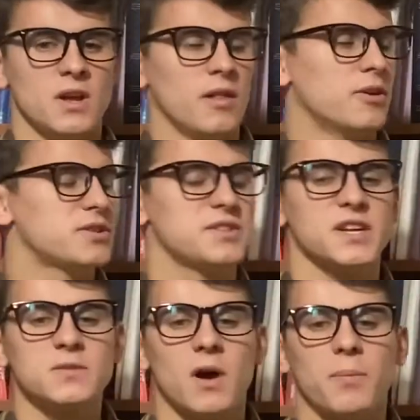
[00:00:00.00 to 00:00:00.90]
There's a
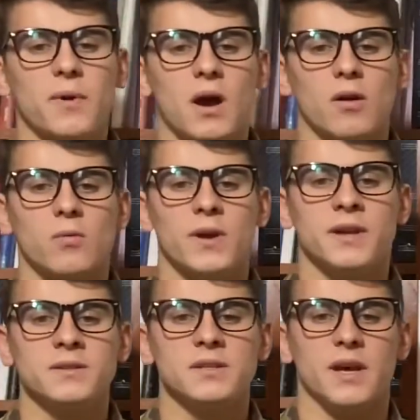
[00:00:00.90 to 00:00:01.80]
6 mile per hour
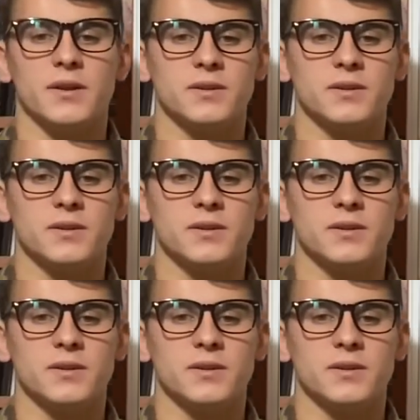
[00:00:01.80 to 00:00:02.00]
wind and